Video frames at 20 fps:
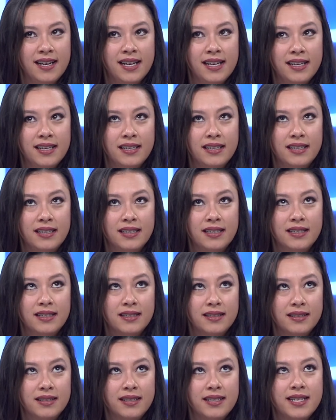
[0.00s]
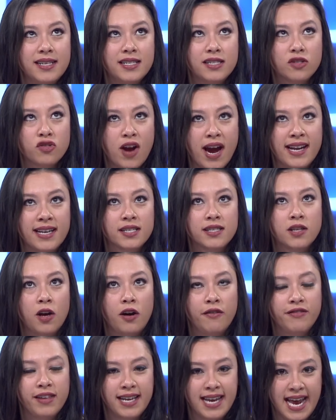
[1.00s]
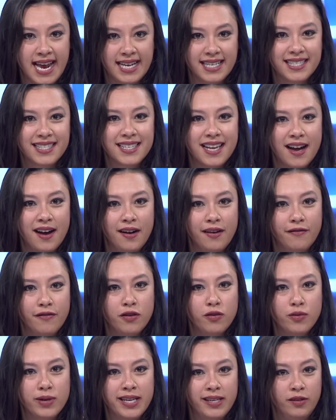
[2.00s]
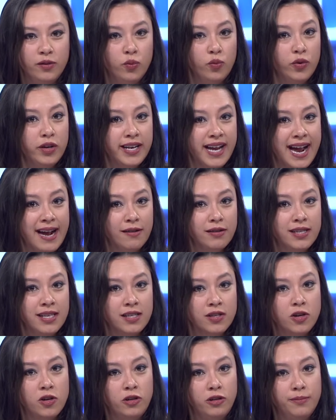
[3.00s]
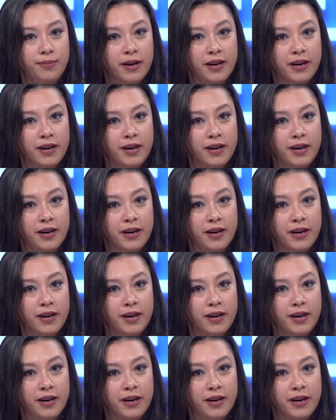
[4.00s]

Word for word: uh, he's trying to solve the case of who killed Woodhouse, his old